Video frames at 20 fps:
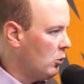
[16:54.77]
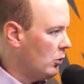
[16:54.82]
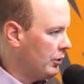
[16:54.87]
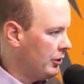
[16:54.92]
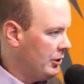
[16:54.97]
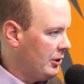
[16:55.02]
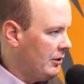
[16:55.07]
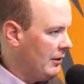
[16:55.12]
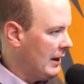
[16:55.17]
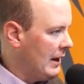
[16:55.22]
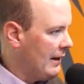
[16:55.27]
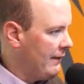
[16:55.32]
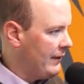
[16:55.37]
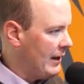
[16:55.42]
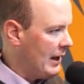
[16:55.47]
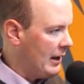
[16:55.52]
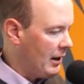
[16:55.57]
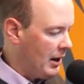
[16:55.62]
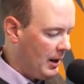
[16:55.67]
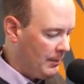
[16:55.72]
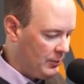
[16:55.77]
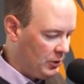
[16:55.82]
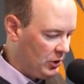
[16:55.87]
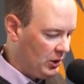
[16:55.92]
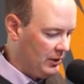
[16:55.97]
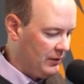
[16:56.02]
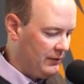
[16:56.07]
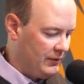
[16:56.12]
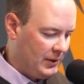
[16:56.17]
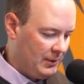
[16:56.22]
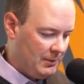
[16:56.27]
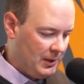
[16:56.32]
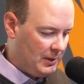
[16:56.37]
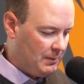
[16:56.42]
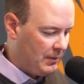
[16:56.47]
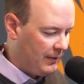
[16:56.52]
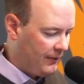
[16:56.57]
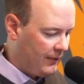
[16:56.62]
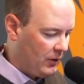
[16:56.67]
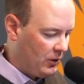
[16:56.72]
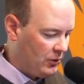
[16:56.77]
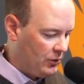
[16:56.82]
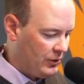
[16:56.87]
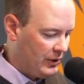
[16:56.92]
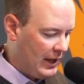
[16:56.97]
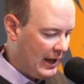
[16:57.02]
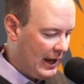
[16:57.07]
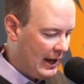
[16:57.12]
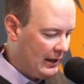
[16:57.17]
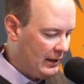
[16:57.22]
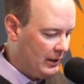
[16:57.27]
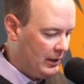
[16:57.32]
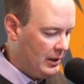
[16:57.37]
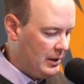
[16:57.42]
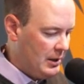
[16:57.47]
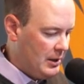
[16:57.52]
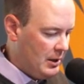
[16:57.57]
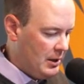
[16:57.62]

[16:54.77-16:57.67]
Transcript: We'll still have that option if somebody prefers that.